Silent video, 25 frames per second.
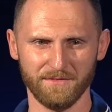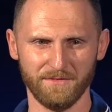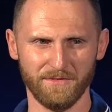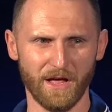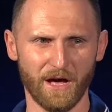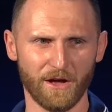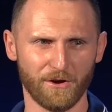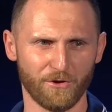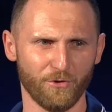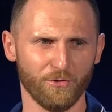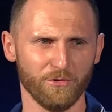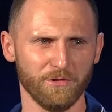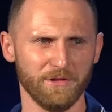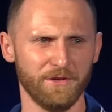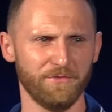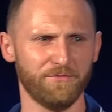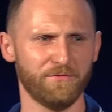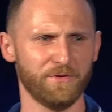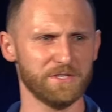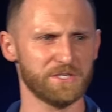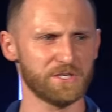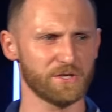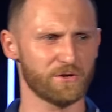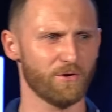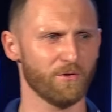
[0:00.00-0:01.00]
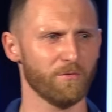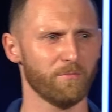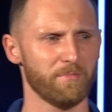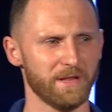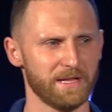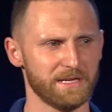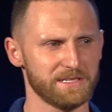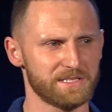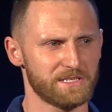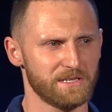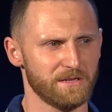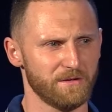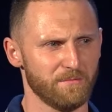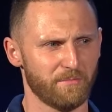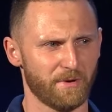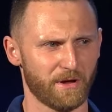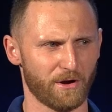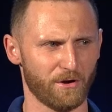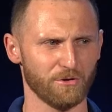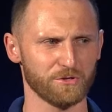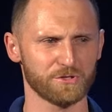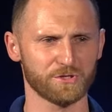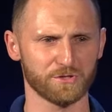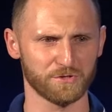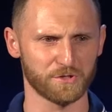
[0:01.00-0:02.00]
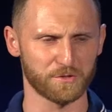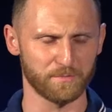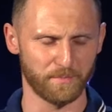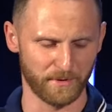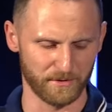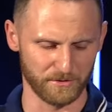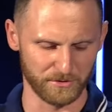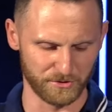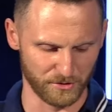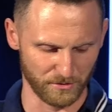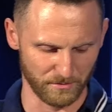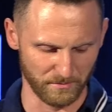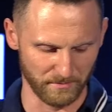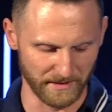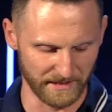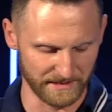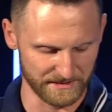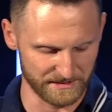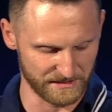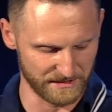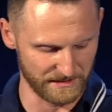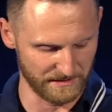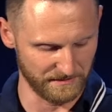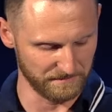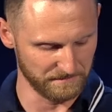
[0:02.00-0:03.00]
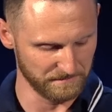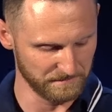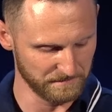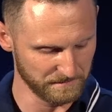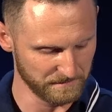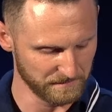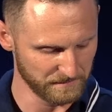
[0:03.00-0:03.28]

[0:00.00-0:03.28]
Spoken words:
Not only physical blessing, but also spiritual blessing.